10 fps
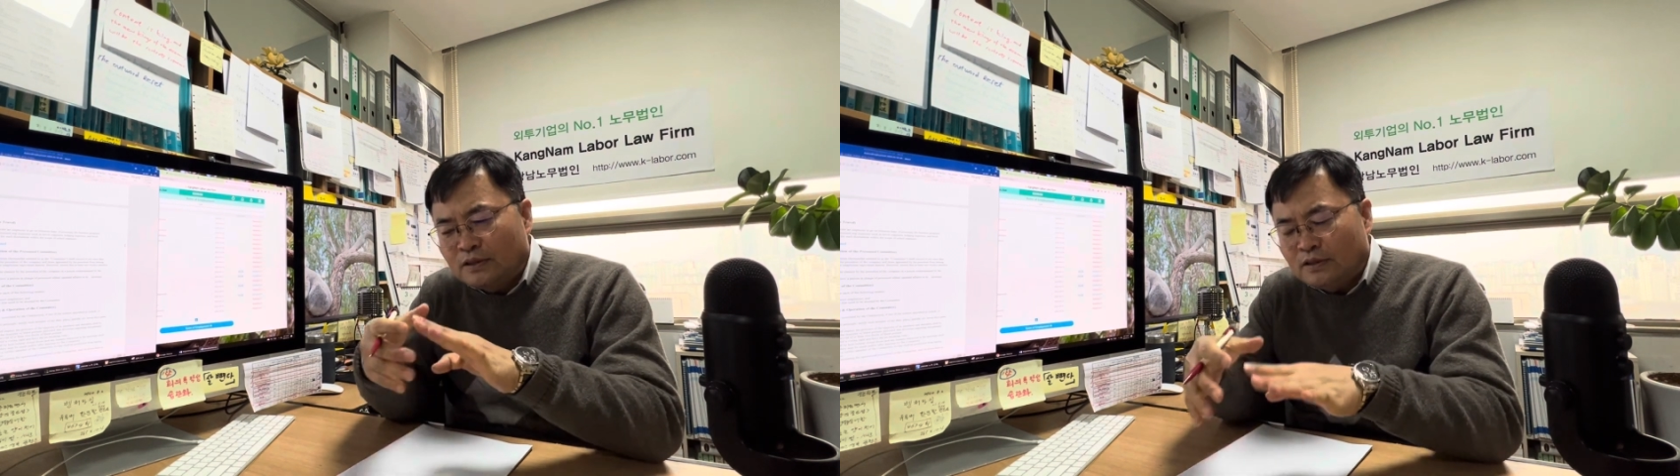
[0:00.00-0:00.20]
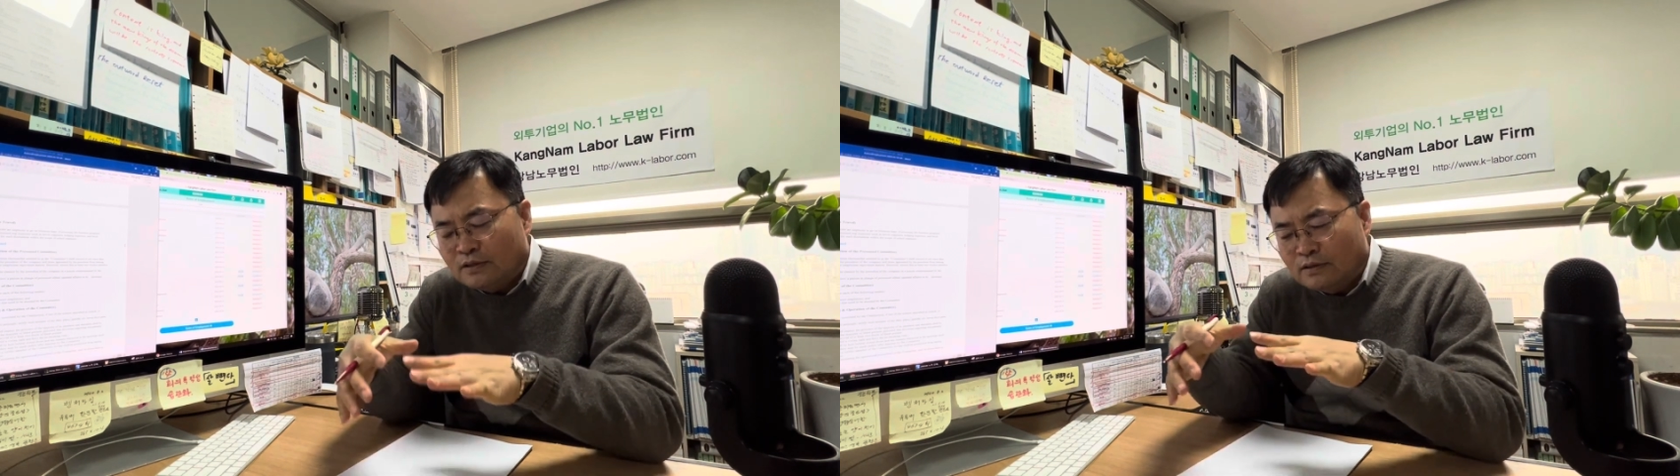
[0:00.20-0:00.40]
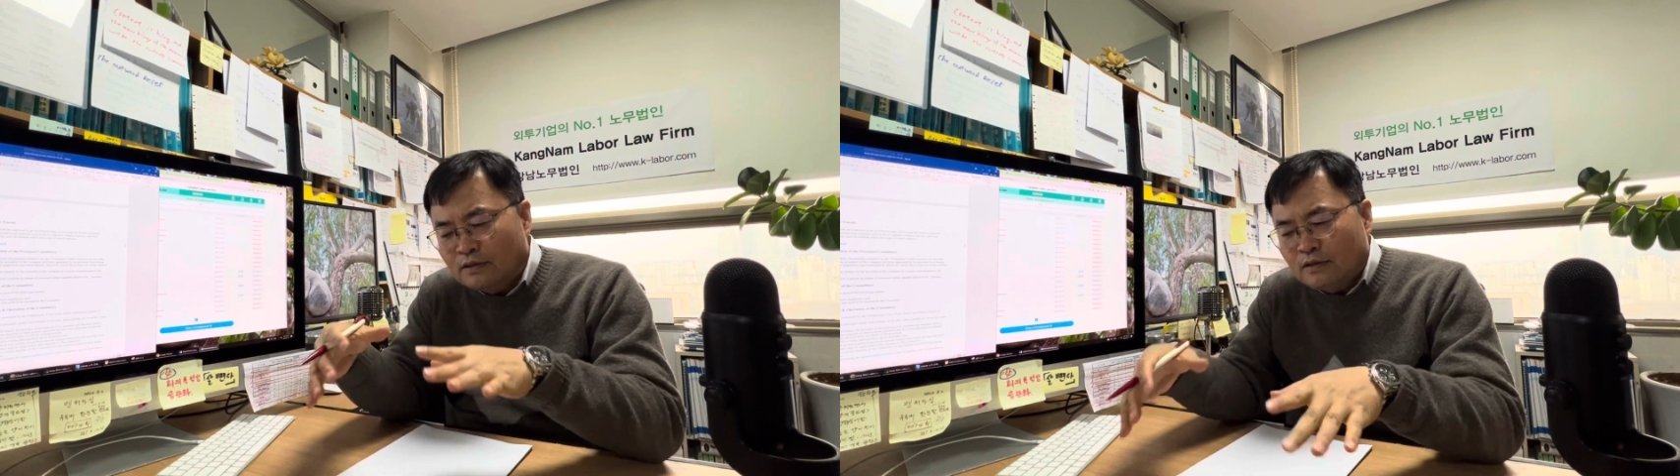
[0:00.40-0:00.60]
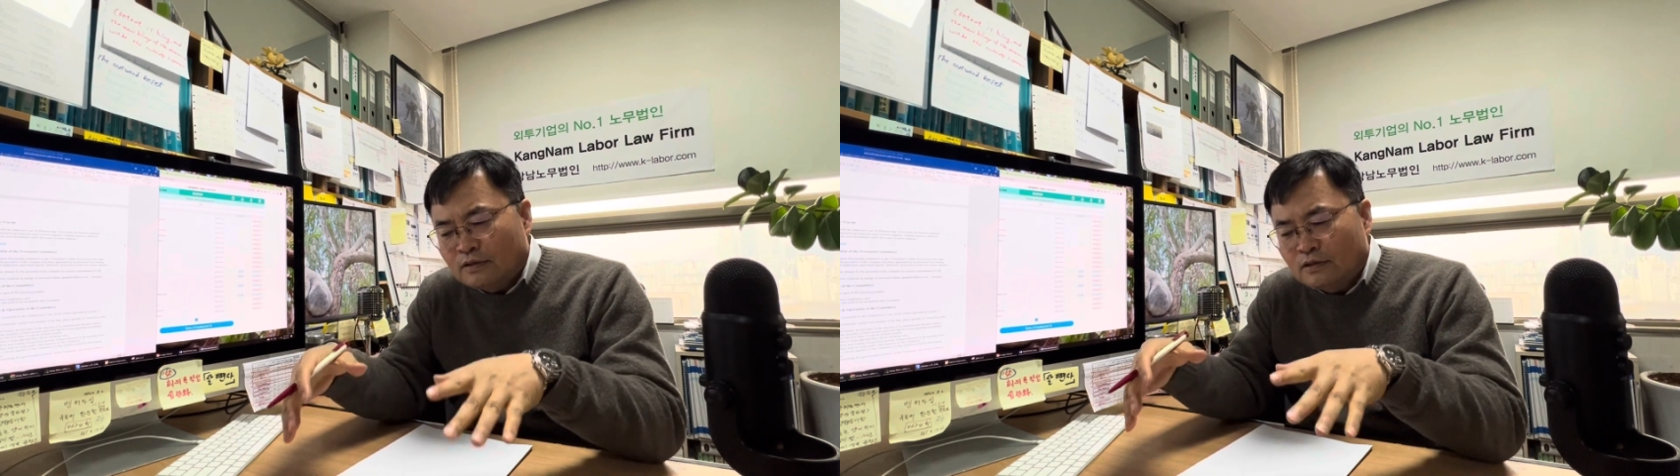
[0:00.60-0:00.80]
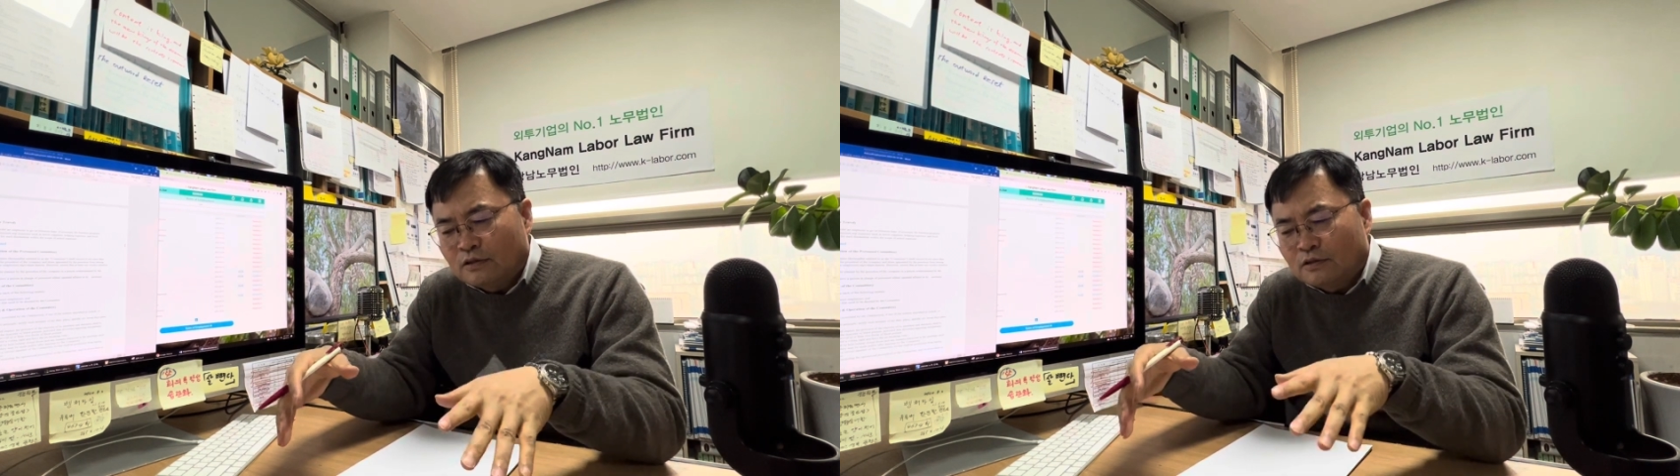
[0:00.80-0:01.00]
in
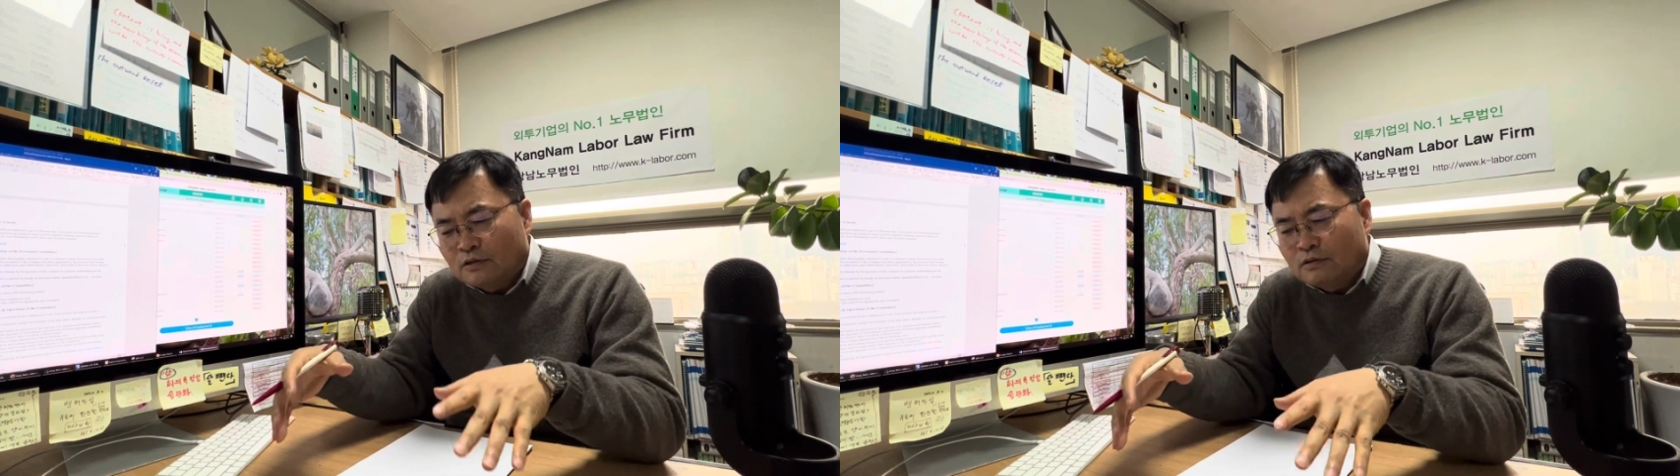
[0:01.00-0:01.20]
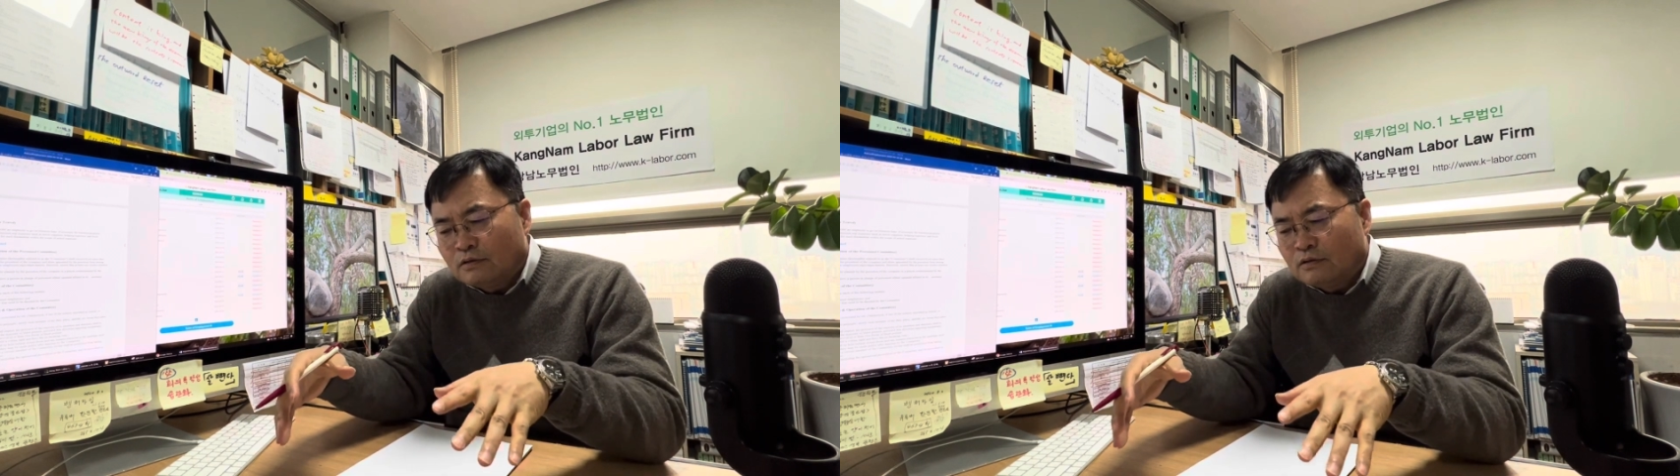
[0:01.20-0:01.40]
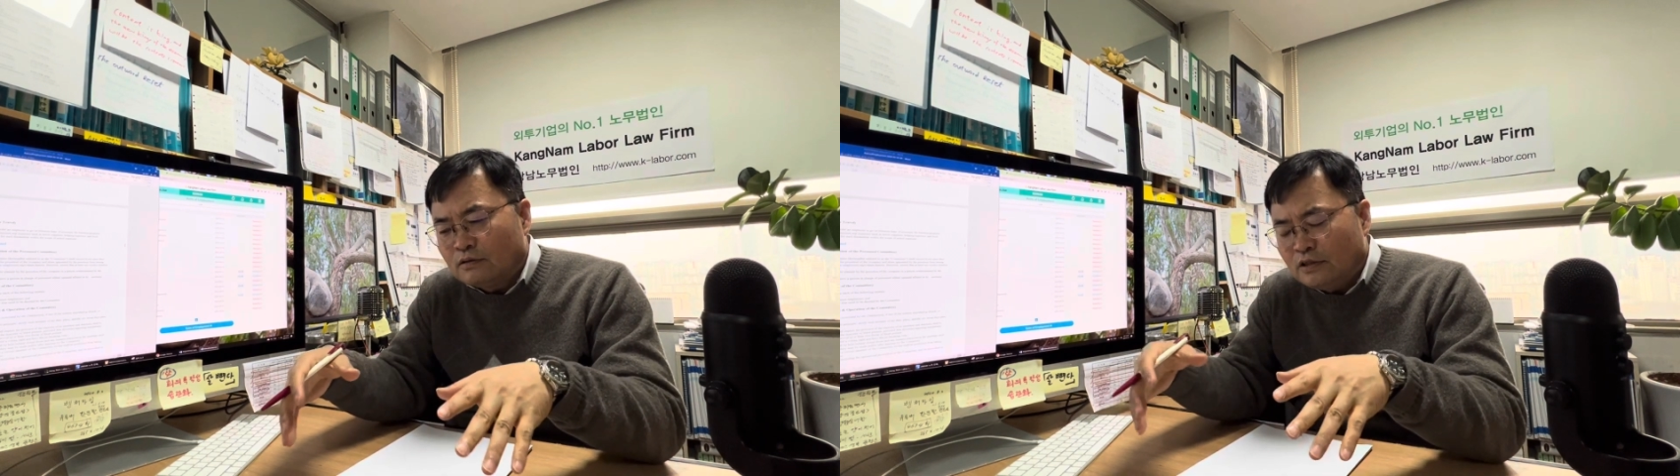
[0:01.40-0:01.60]
the uh,